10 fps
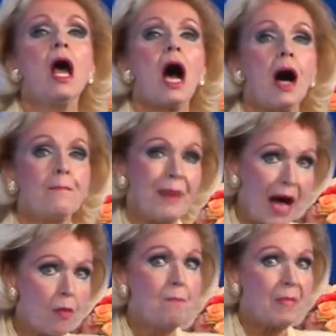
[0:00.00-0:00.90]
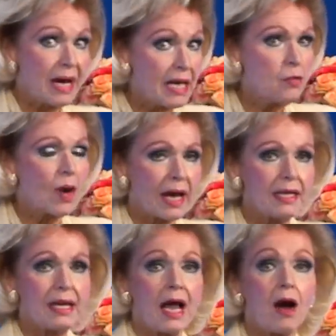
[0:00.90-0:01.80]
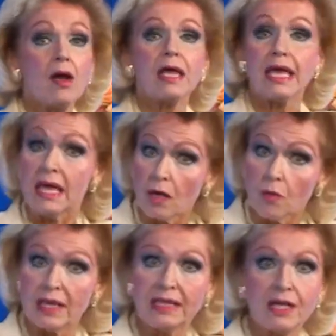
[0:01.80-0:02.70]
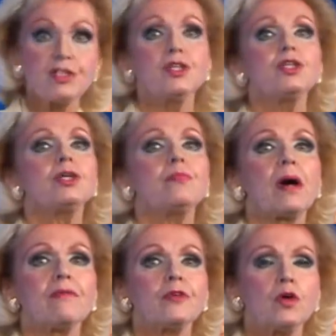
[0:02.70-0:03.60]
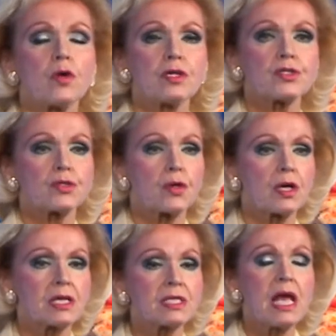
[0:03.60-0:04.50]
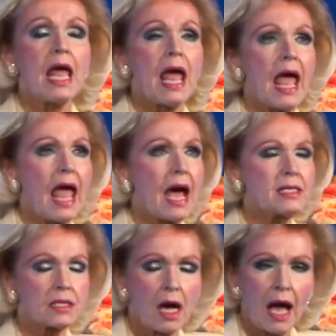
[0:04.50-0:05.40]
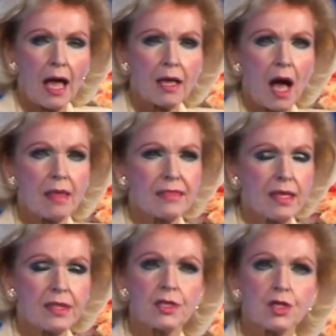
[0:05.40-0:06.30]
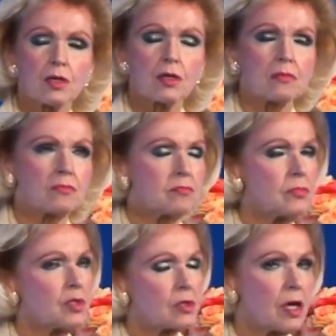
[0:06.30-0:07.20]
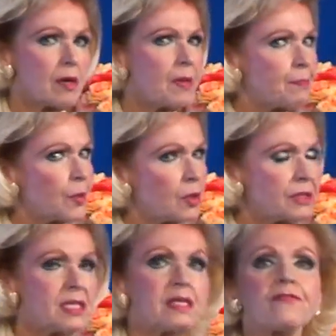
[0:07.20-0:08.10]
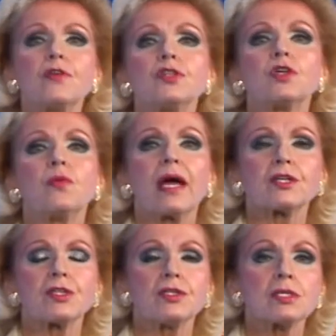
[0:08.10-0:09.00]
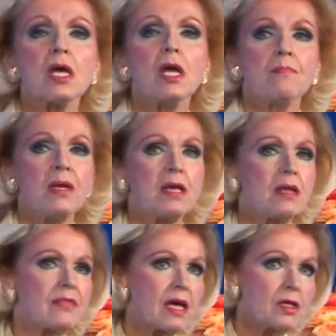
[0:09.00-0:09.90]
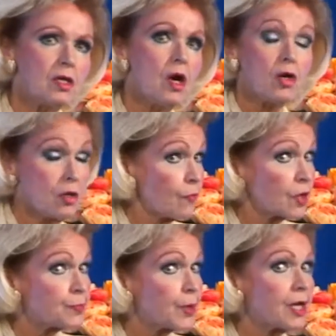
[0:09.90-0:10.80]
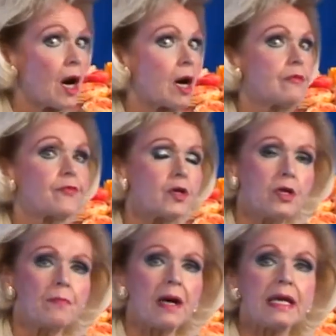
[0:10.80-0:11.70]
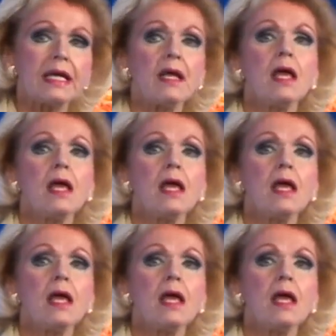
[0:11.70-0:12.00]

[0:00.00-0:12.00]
about money right now in a relationship of yours, Taurus. And I, I think that you're you're going to be pulled in different directions, meaning that, you know, you've worked pretty hard for your money,